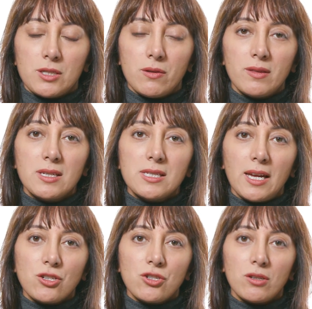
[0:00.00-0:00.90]
So in this
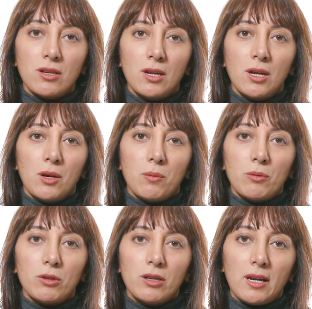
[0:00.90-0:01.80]
section,
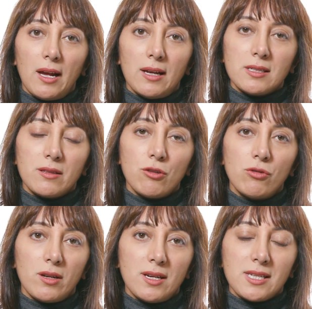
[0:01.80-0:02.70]
we will look at the
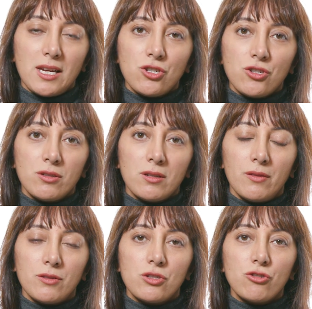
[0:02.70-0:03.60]
organisation
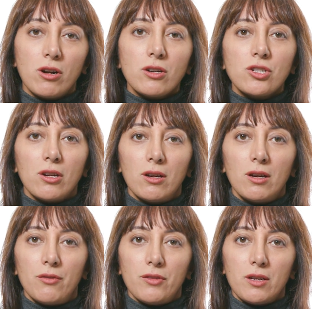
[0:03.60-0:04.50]
and the structure
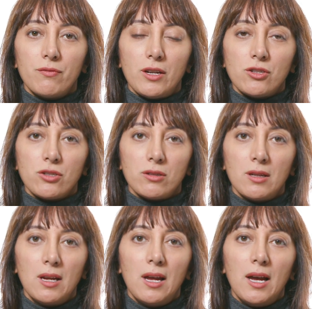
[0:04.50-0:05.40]
of the
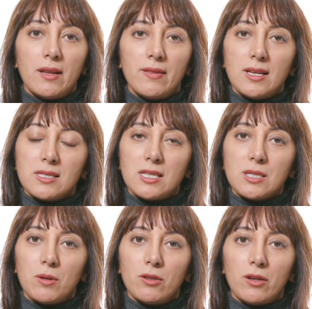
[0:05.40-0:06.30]
convention, and in that
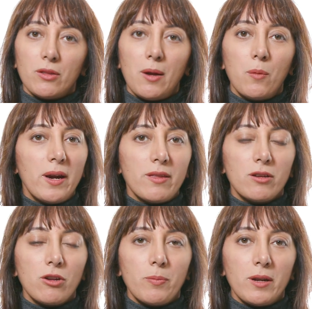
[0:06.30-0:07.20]
sense we look at the way
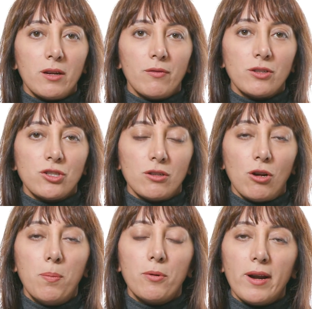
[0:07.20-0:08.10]
the European Convention
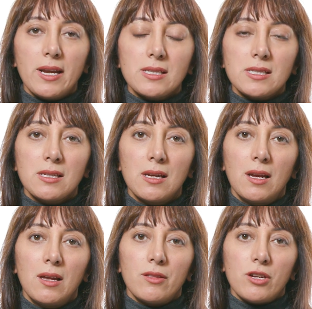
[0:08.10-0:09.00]
operates,
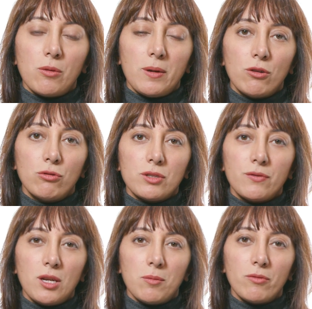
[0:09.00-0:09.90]
the European Court
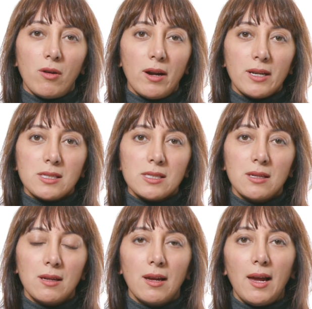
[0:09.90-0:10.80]
of Human
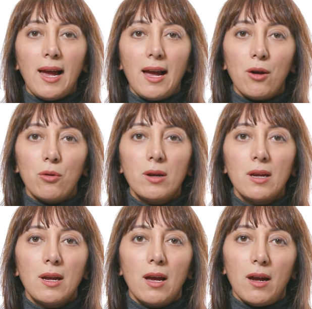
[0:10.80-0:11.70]
Rights, how
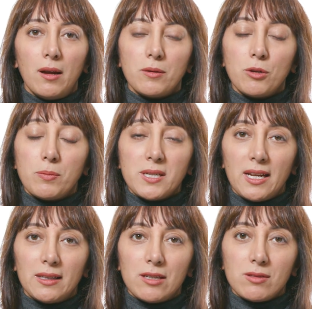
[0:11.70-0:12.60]
you
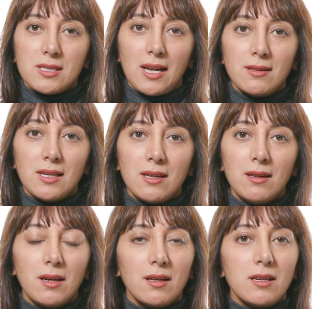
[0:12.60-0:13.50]
obtain legal
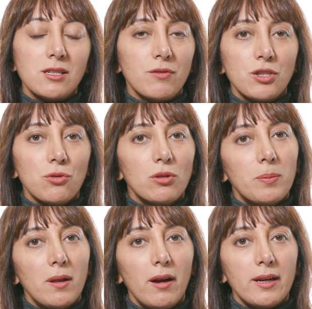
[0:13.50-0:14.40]
standing. Can an individual
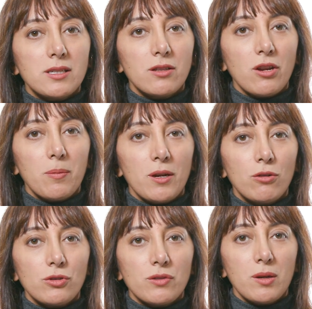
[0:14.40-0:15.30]
apply to the European
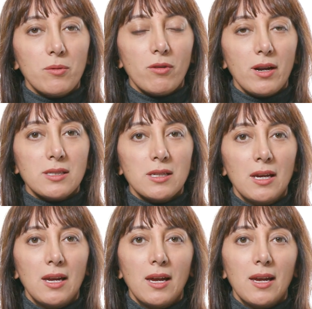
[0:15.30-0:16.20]
Court of Human Rights?
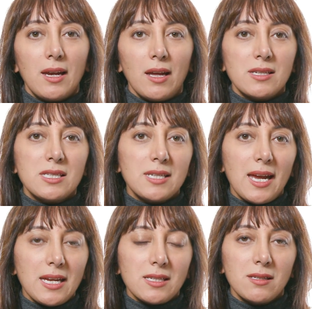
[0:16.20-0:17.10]
Can a
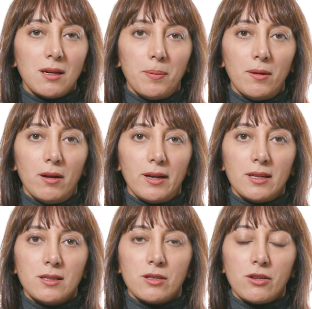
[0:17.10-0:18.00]
state
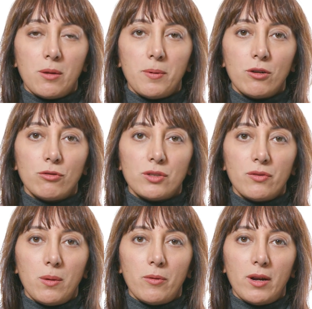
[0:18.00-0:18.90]
apply to the European Court
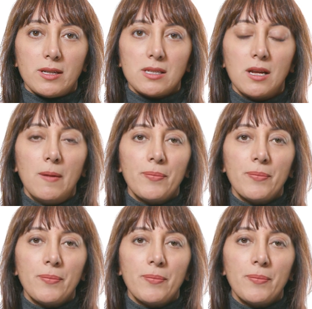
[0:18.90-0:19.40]
of Human Rights?